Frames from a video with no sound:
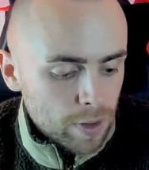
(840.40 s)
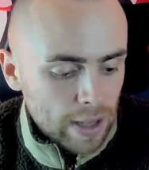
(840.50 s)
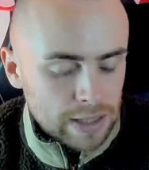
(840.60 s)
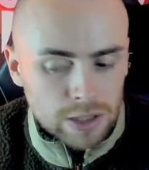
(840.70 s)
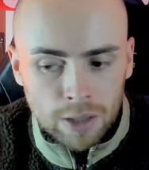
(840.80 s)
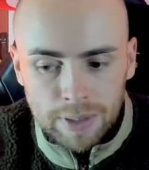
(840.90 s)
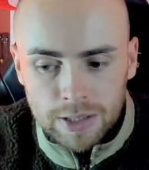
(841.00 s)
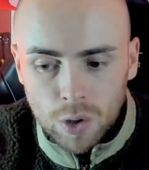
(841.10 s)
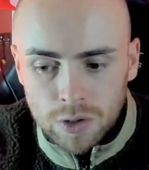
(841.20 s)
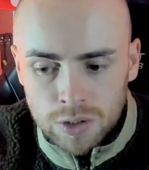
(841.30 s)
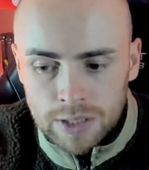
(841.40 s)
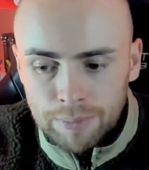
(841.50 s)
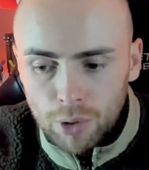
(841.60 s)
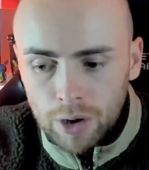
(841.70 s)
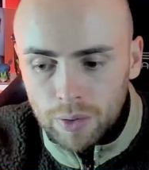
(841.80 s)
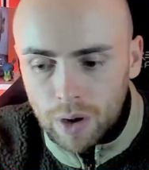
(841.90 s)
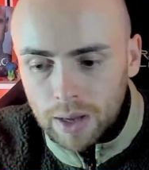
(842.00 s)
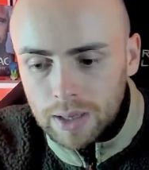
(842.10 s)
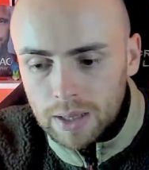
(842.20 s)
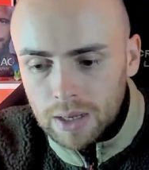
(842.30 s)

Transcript: that it's going to be this Oscar Zambrano guy.